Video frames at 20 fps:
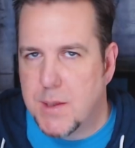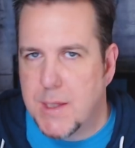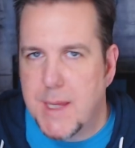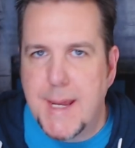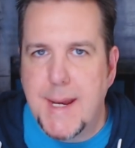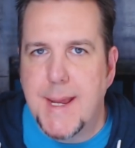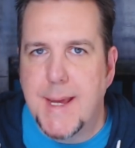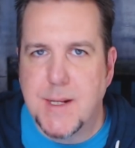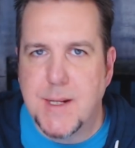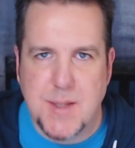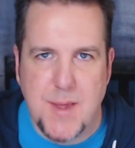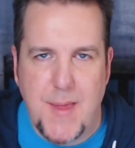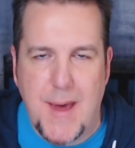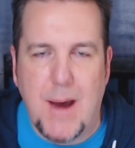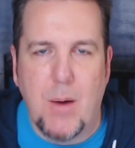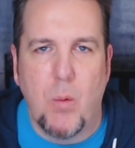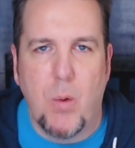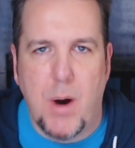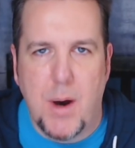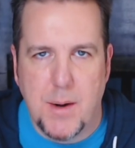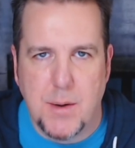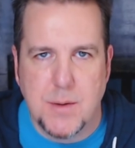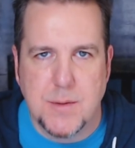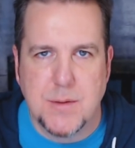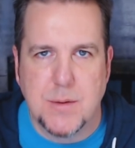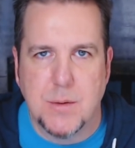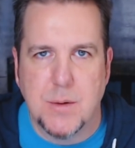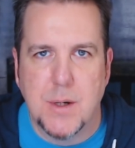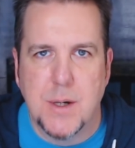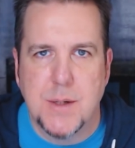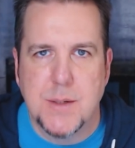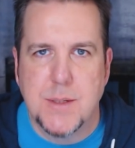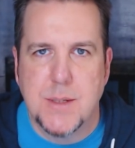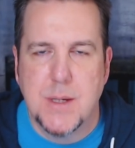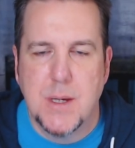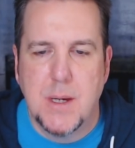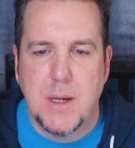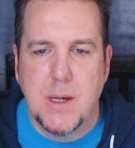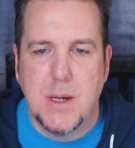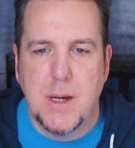leading to that water source.
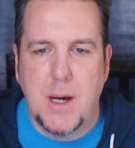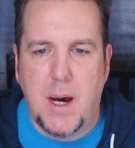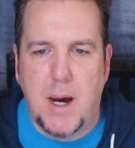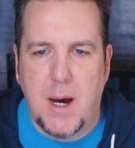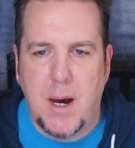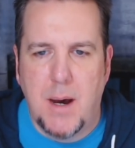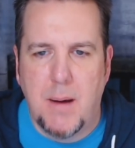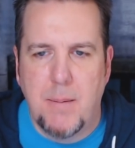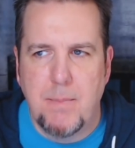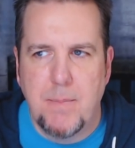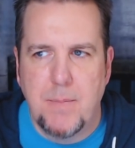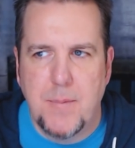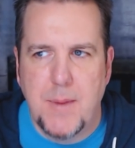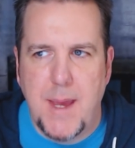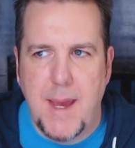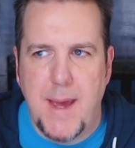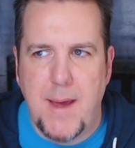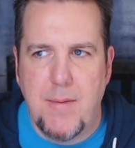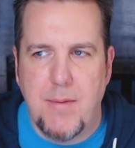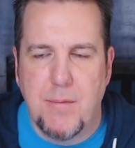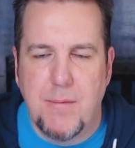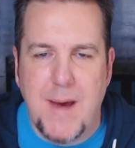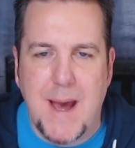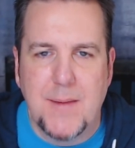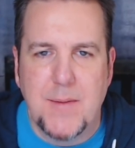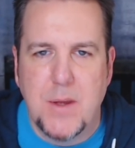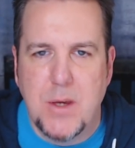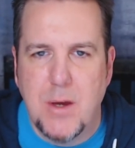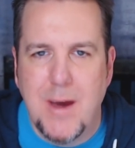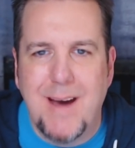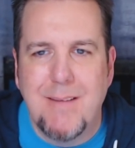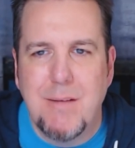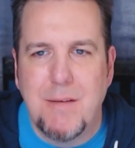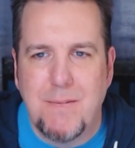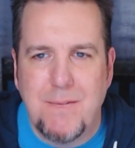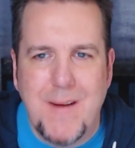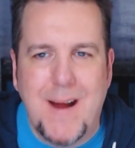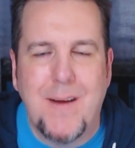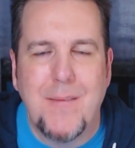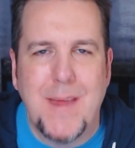Um, and the fact that you haven't
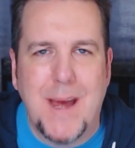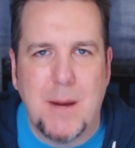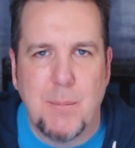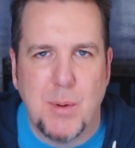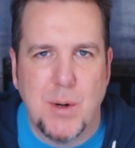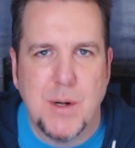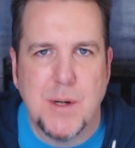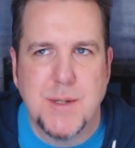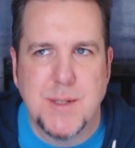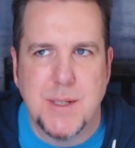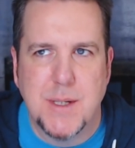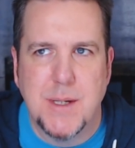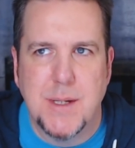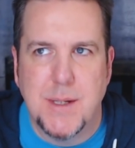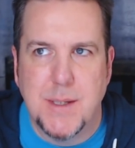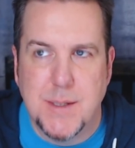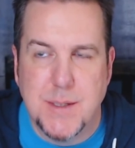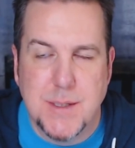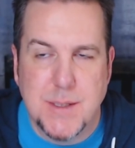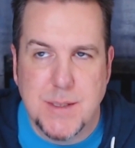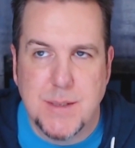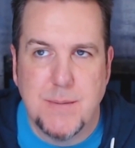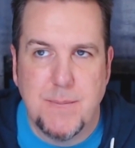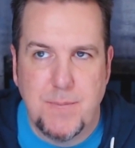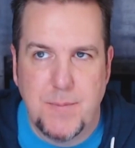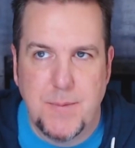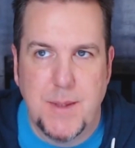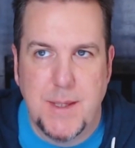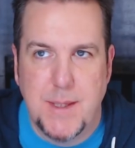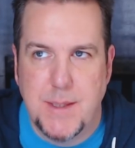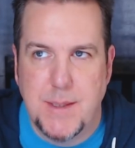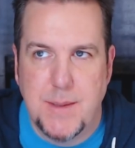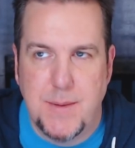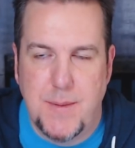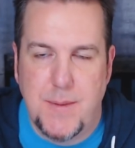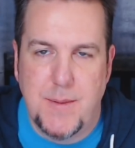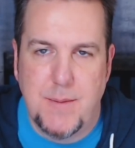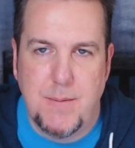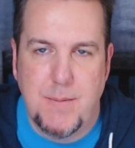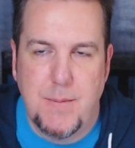found that person is it
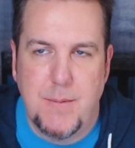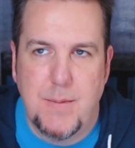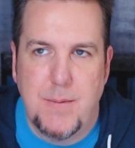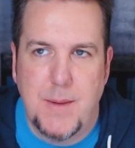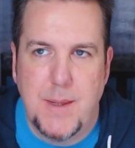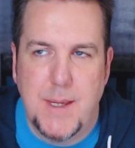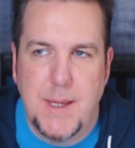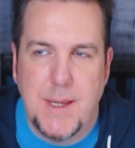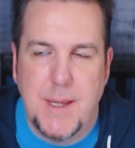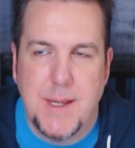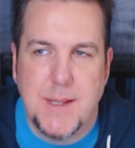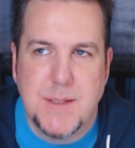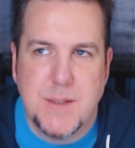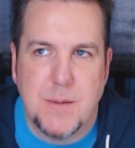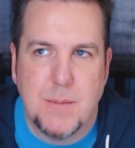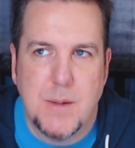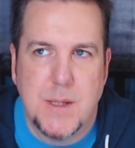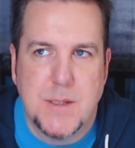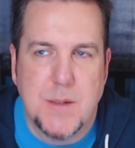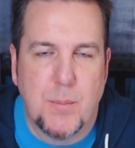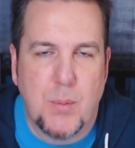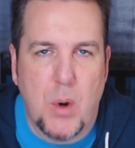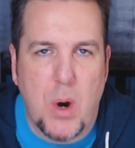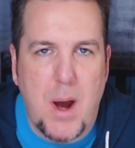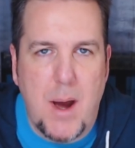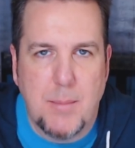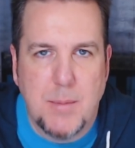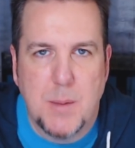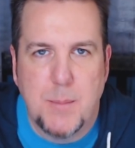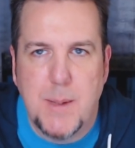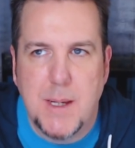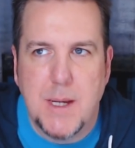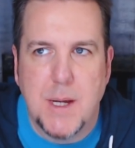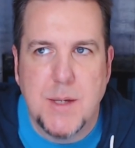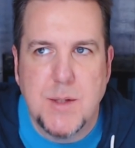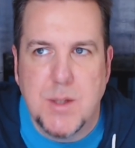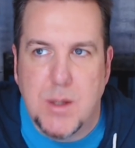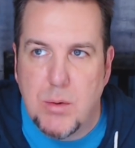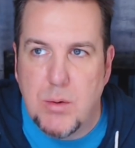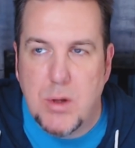it's a it's a problem,
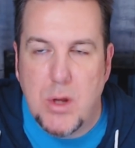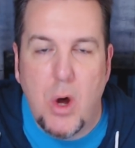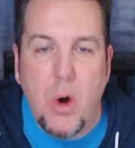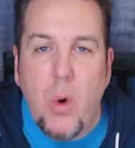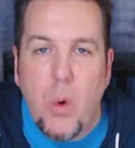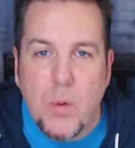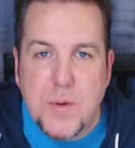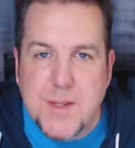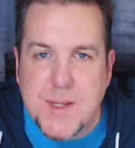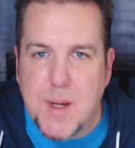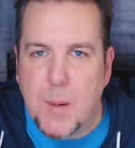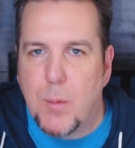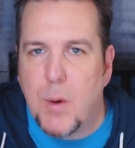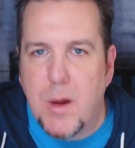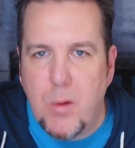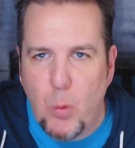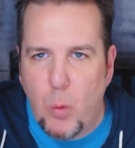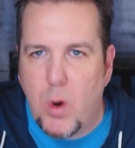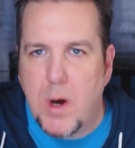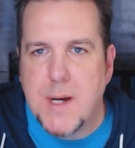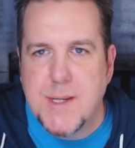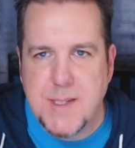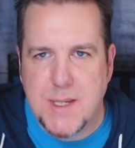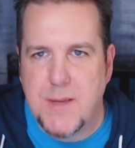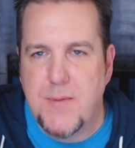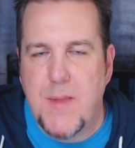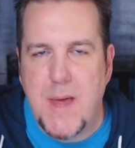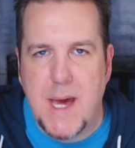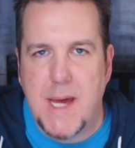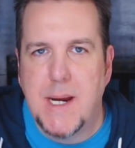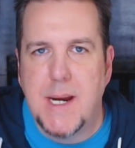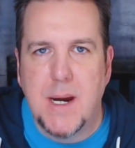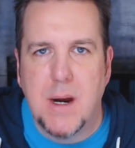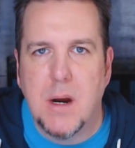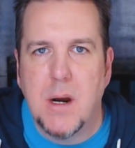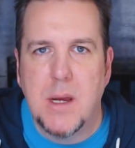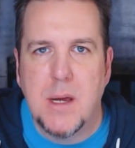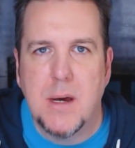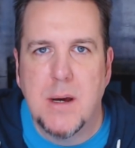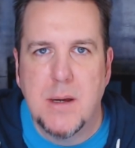because you know someone was in that
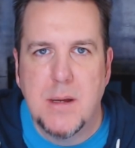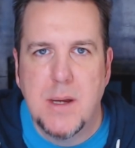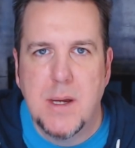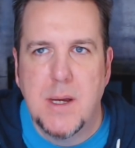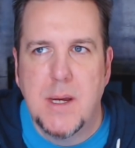area.